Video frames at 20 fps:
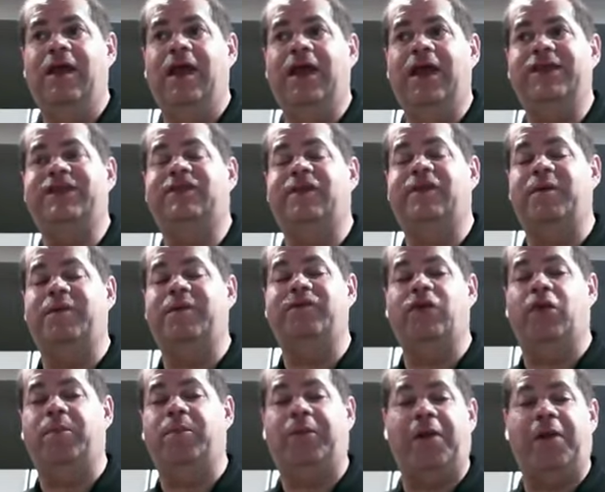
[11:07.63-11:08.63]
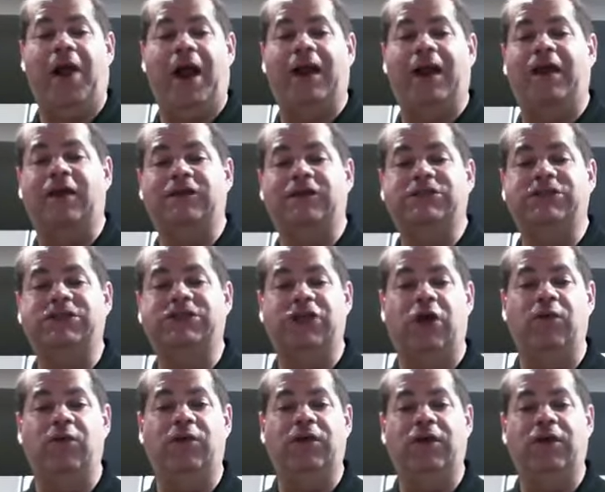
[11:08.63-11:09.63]
And some of your products
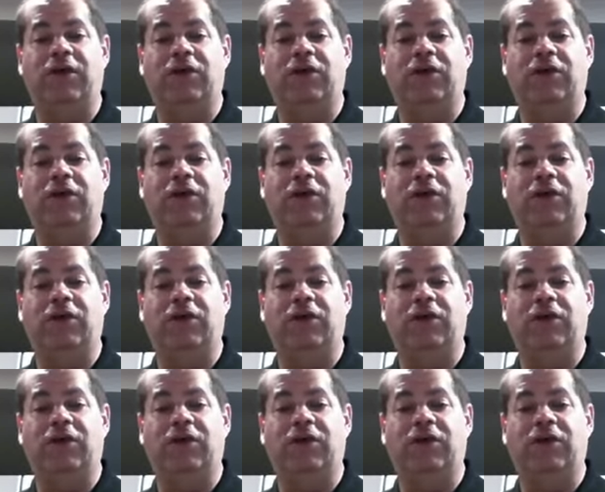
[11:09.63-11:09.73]
don't